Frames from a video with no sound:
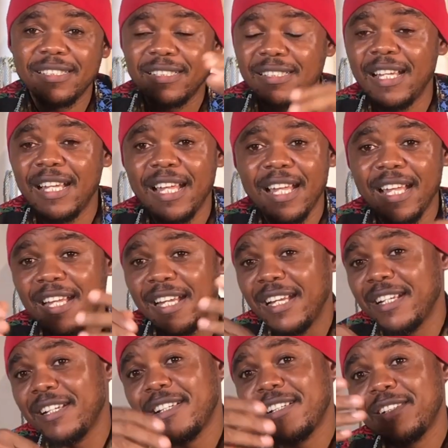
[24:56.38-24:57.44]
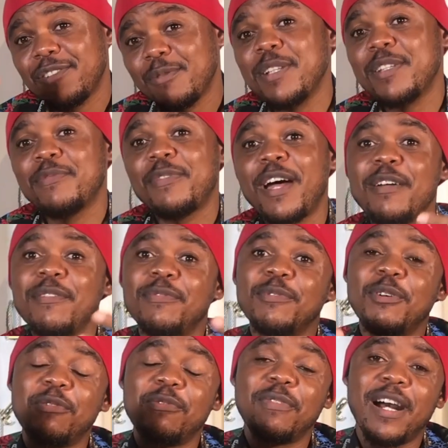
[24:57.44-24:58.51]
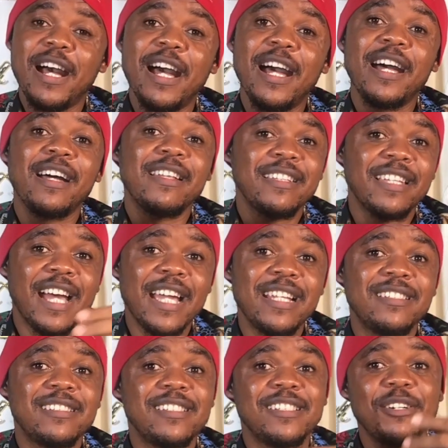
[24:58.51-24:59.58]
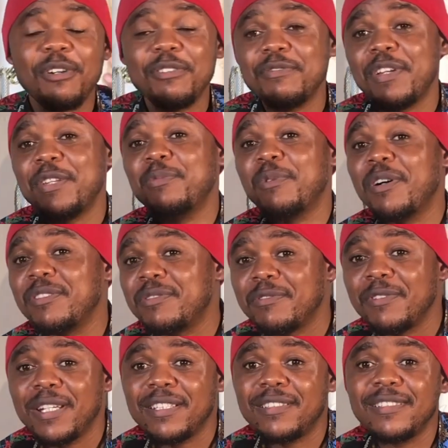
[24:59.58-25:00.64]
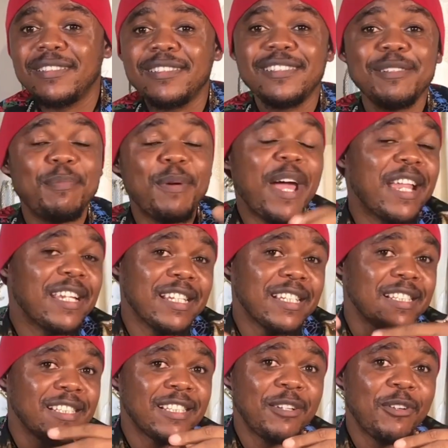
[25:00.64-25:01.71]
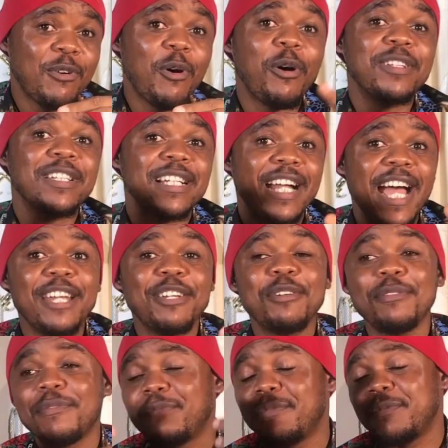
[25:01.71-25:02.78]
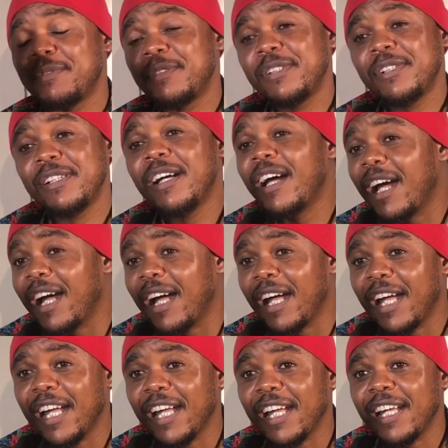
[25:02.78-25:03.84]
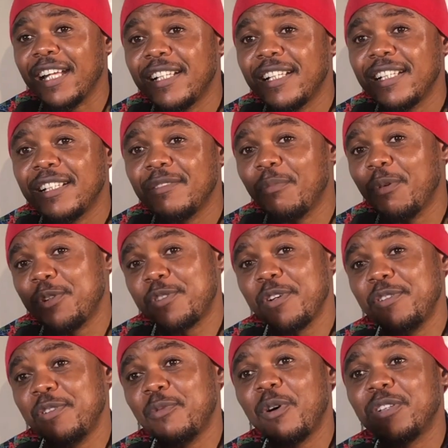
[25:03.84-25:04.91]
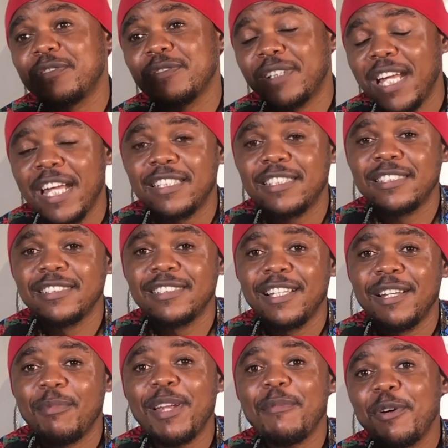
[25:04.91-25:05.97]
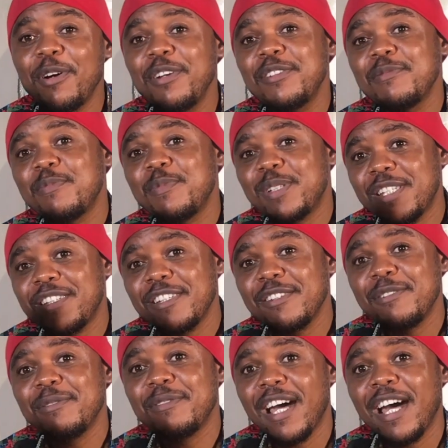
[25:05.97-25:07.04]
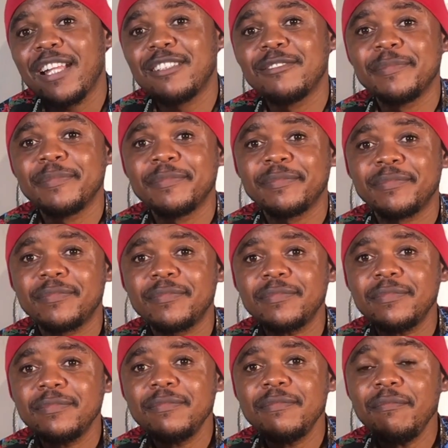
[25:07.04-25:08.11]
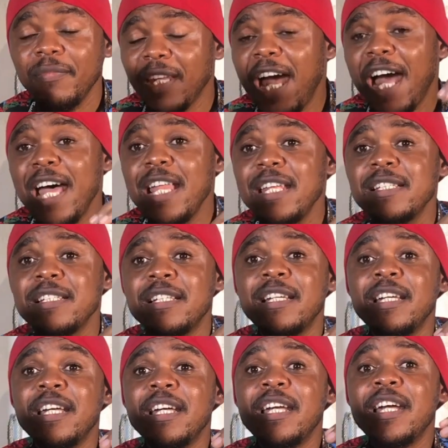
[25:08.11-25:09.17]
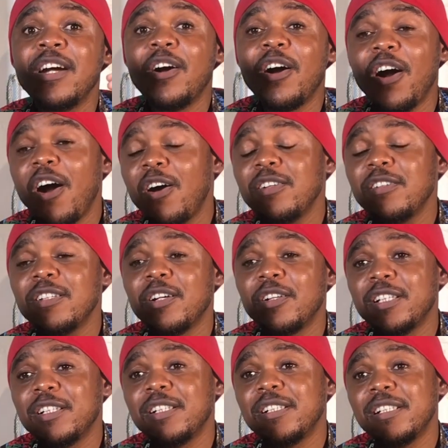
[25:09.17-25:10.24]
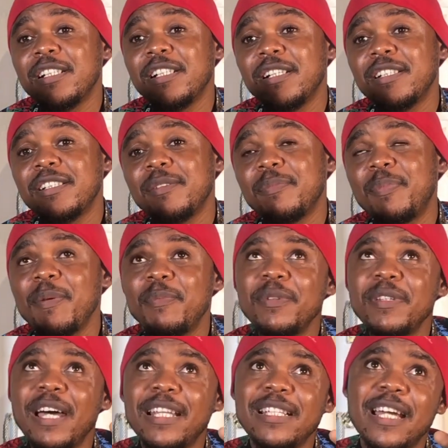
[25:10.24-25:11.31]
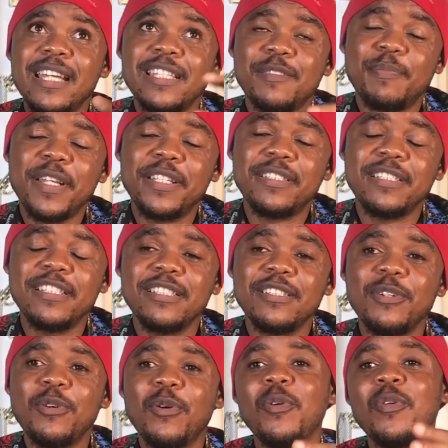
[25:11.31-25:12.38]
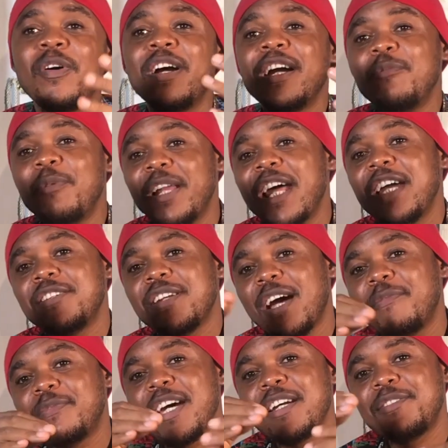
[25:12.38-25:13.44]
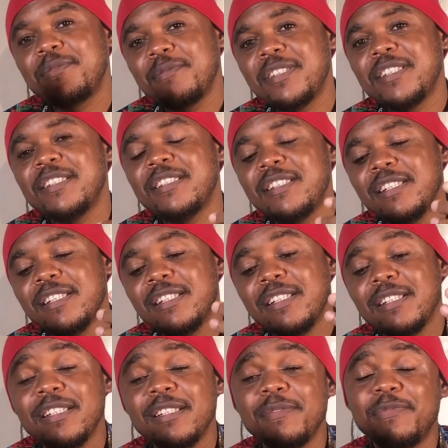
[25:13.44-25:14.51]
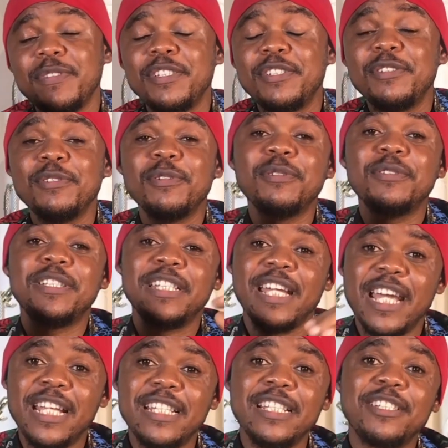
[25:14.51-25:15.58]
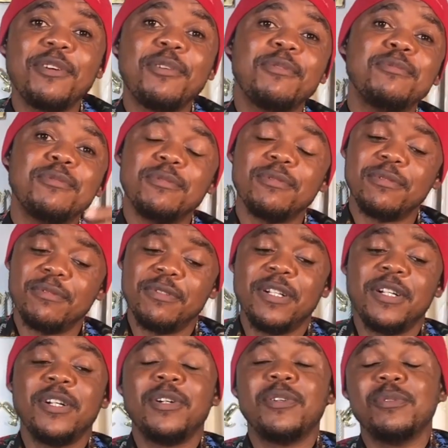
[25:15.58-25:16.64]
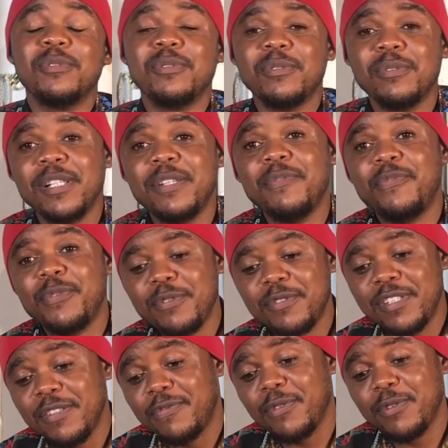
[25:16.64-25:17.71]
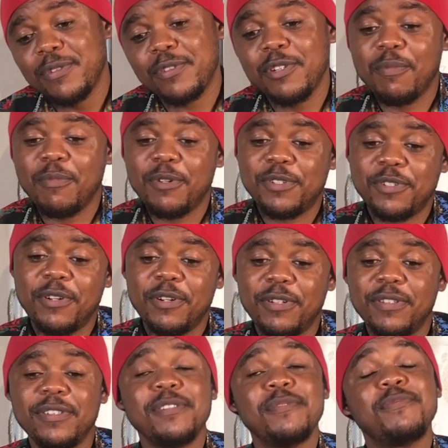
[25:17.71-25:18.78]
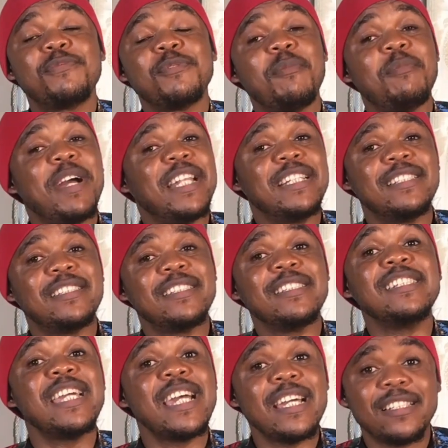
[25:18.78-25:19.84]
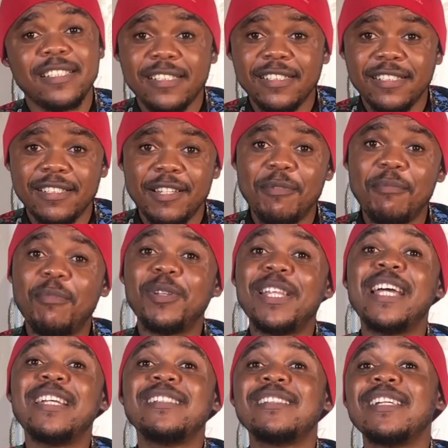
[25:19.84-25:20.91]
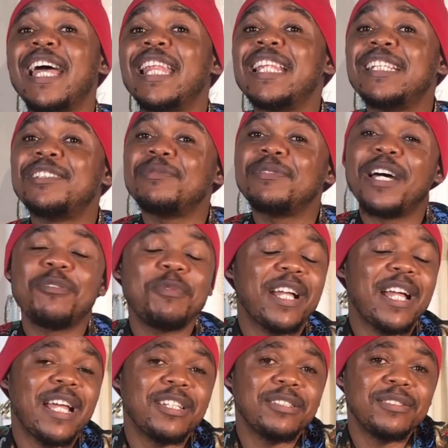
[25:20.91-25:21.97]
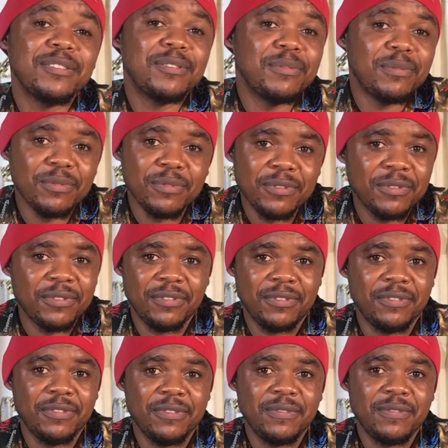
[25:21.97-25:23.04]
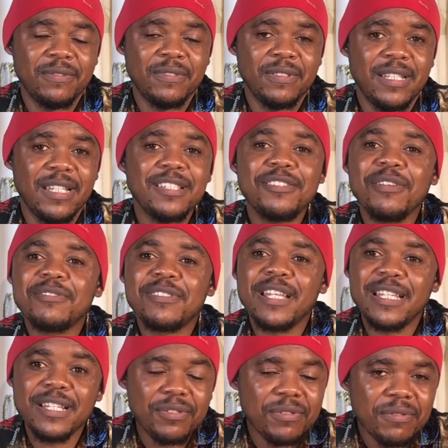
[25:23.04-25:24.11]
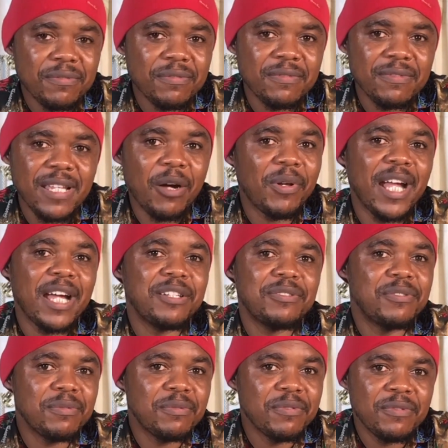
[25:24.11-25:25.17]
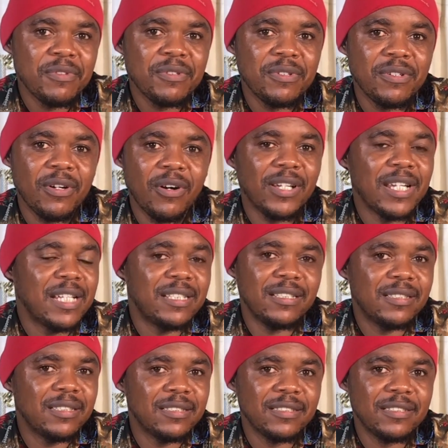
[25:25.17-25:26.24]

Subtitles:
uh, 25 over 90, 100, 120, depending on the kind of uh, motion you want to get. But I'm going to be teaching you that. And all the people that are expecting, oh, when I after shooting the video, the editor will infuse the slow motion from editing. Yes, but there is a little that we can do. It's just a little that we can do on editing.